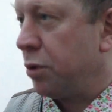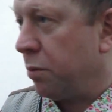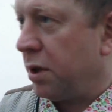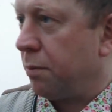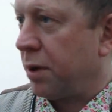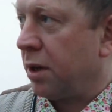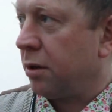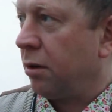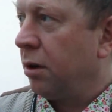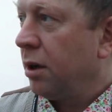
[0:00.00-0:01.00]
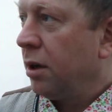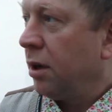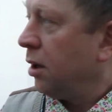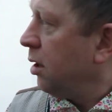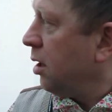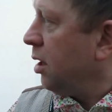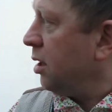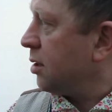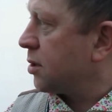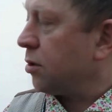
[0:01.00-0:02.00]
to be a painter. He
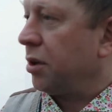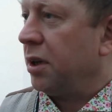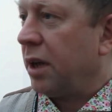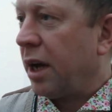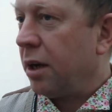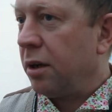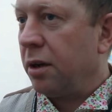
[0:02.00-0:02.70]
is 39,